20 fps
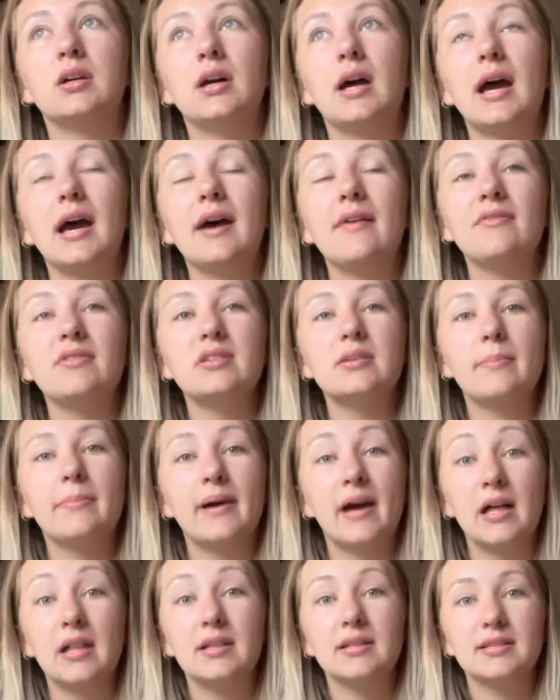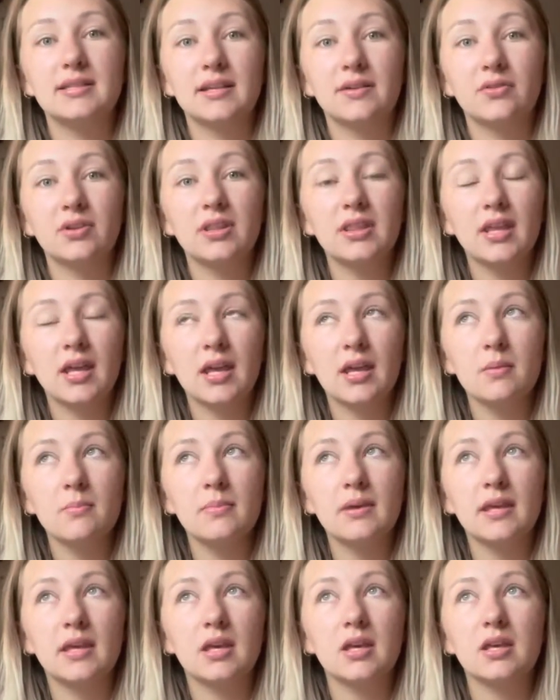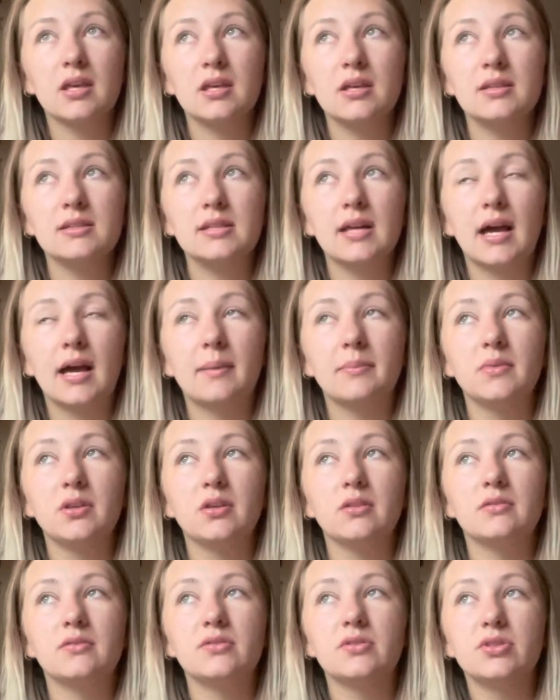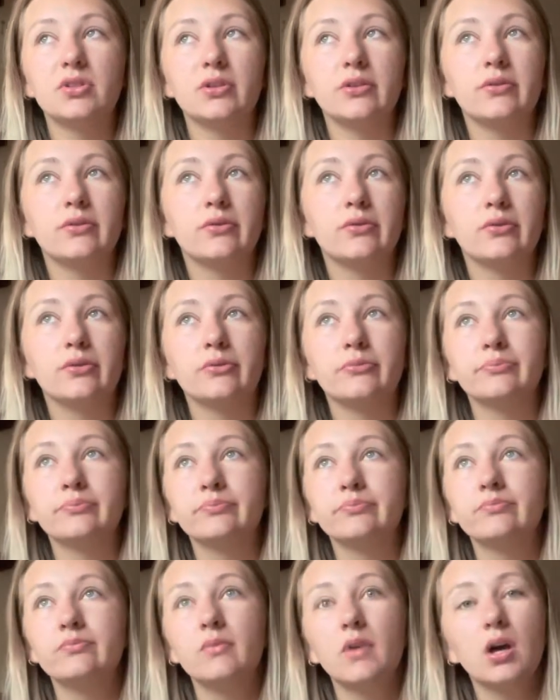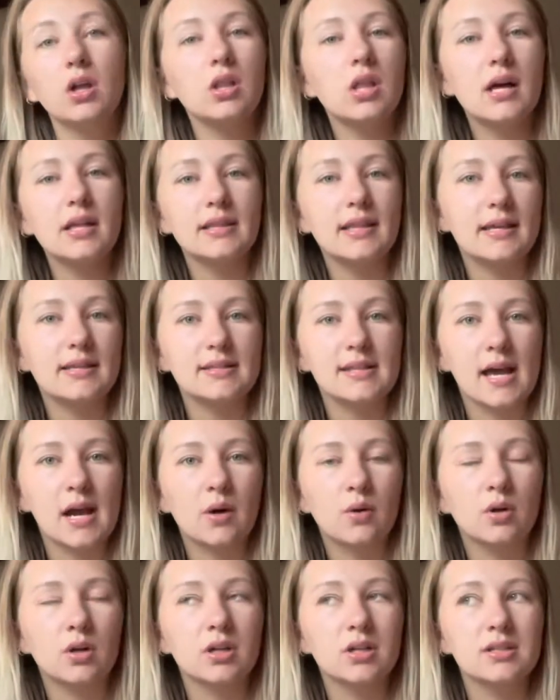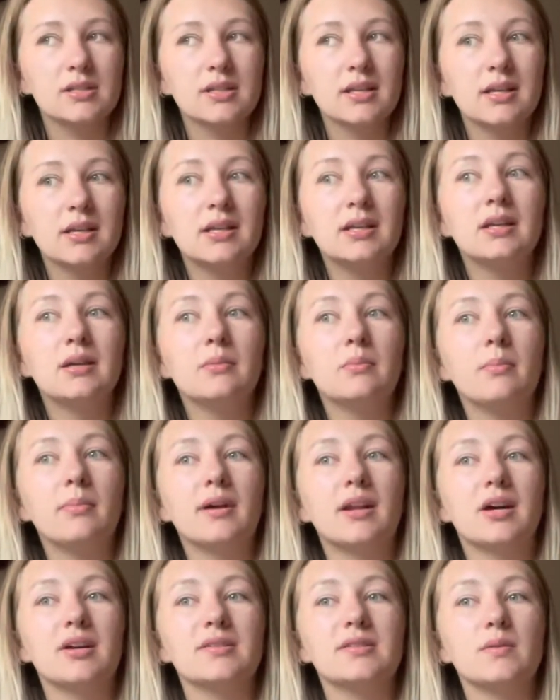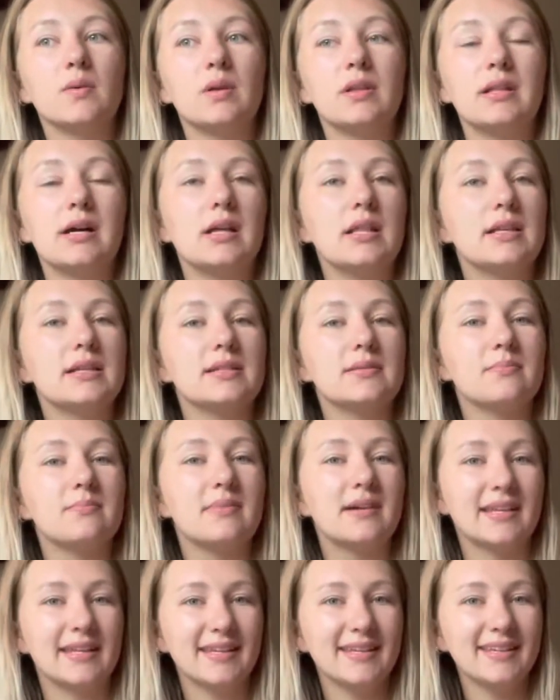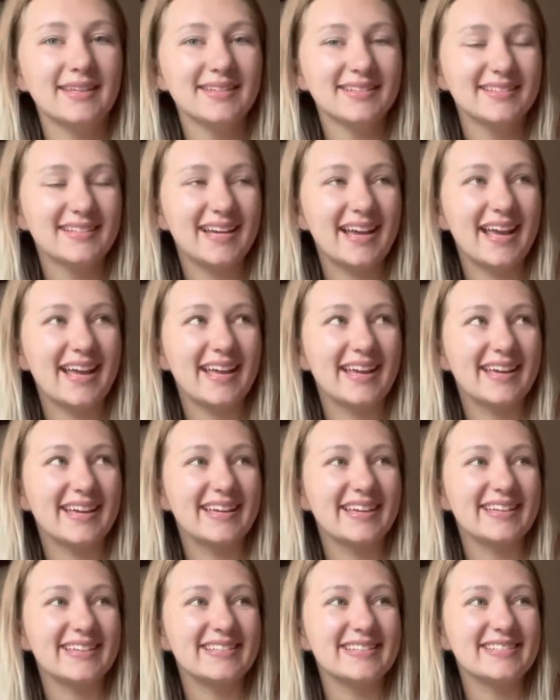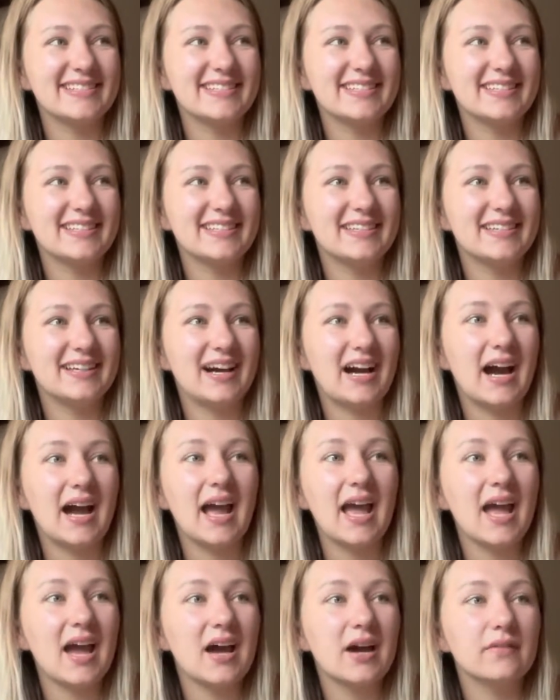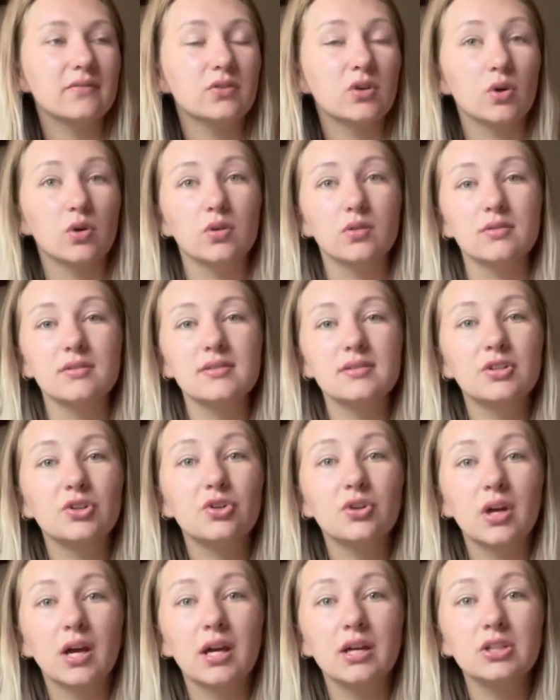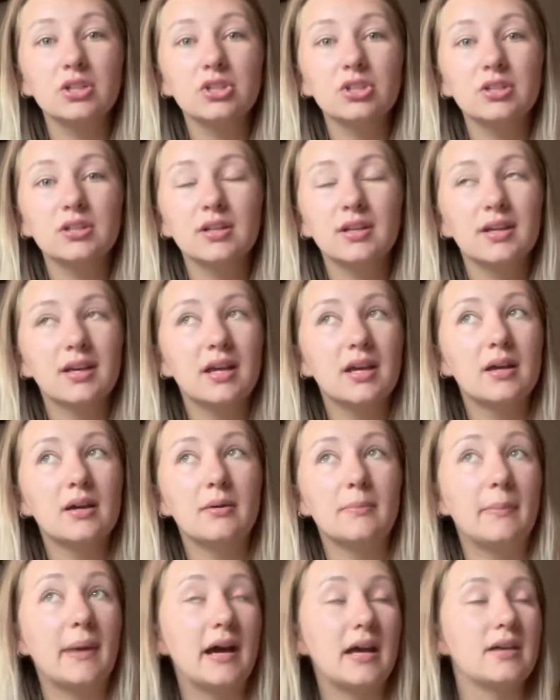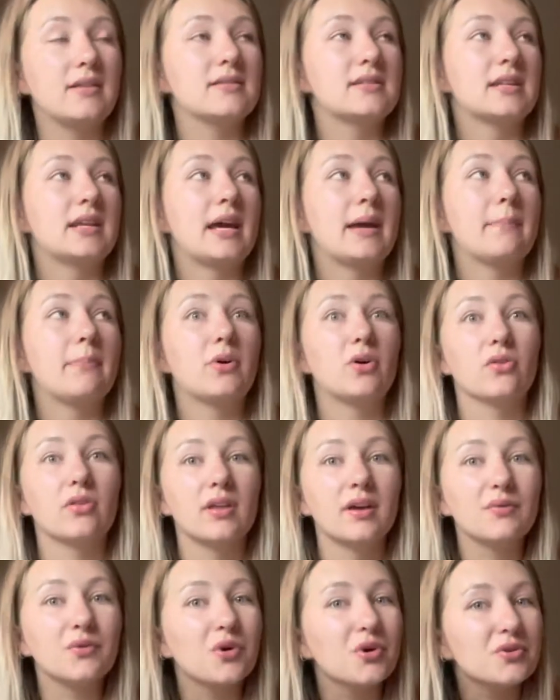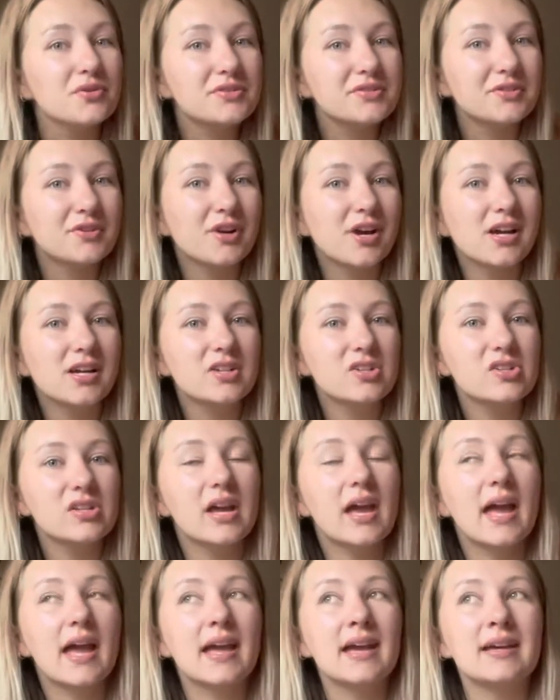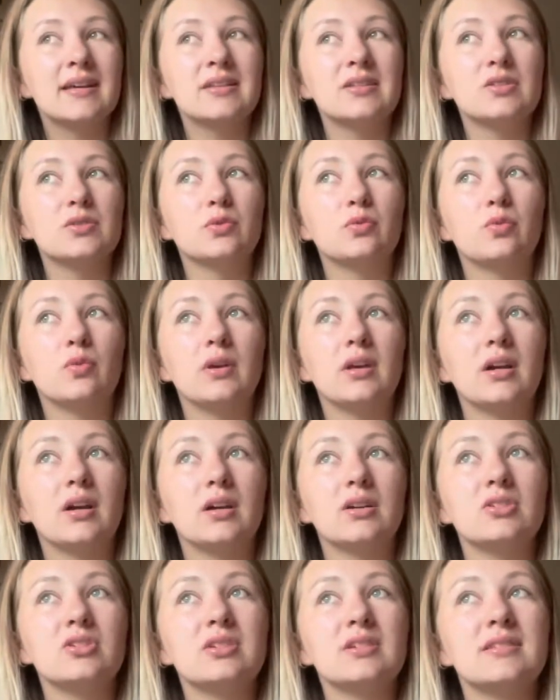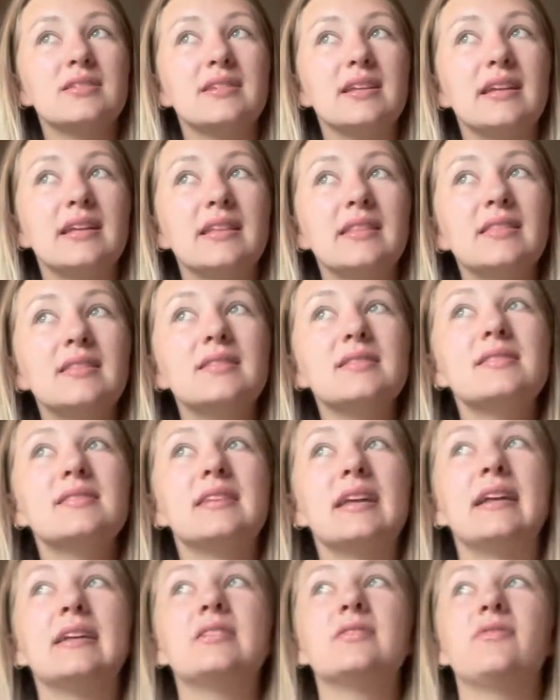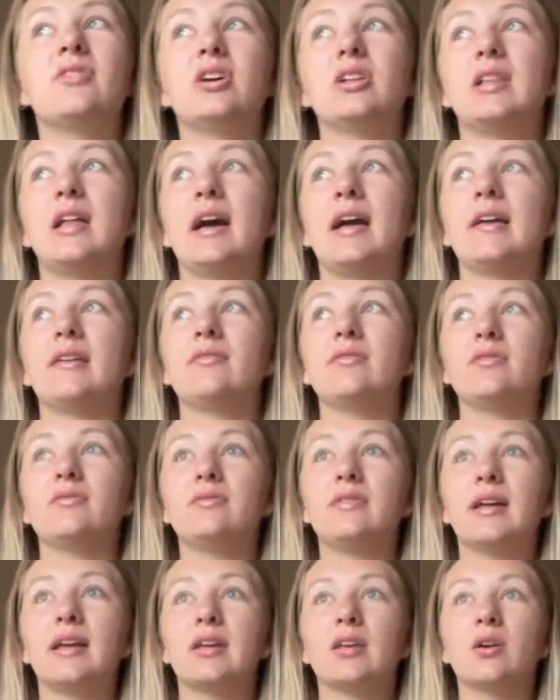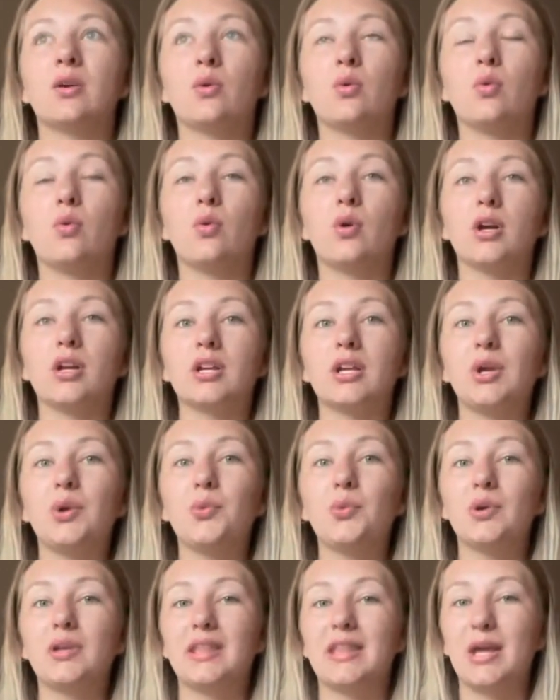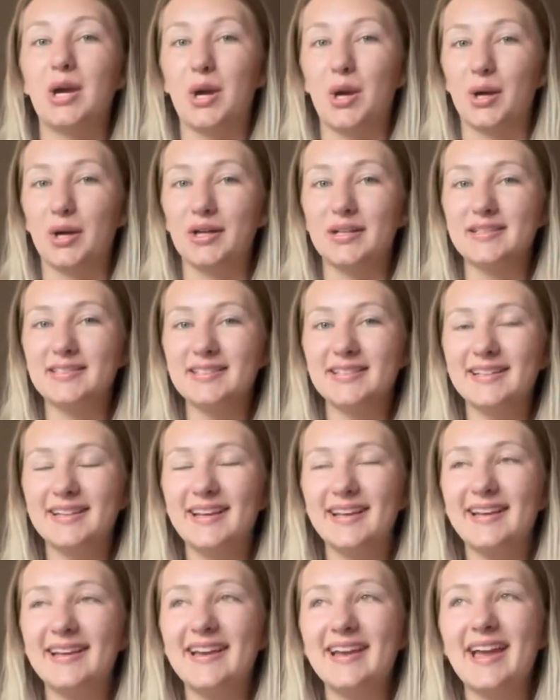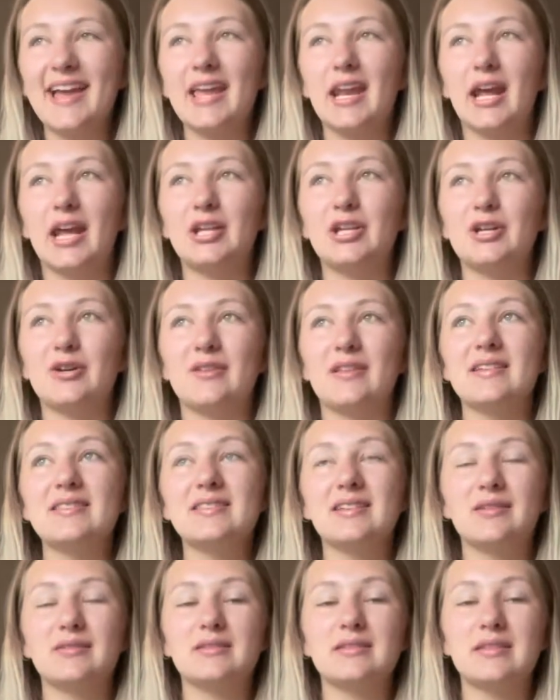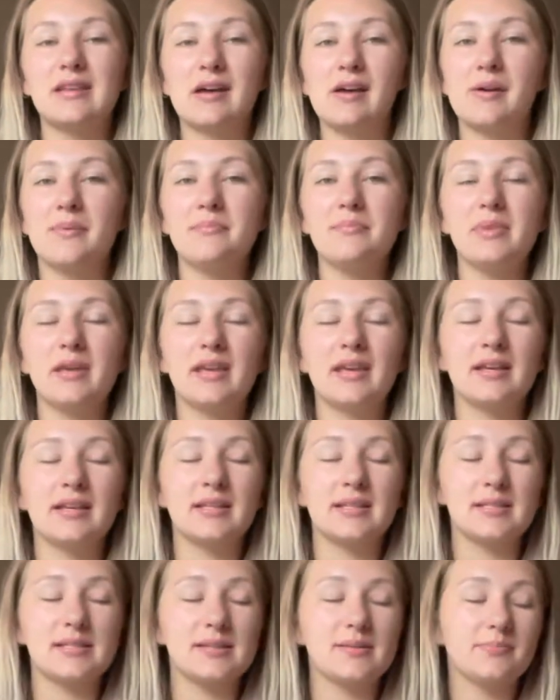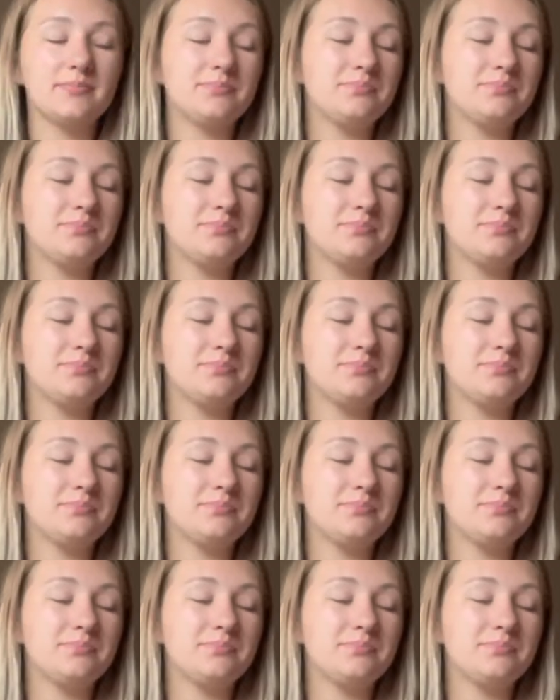having to balance everything, because I'm used to a lot less hours but also a lot less money, and I have goals to crush. Miles and I both have goals to crush, and we are just in the stage of our life of like working really hard. And I know that sounds dumb, because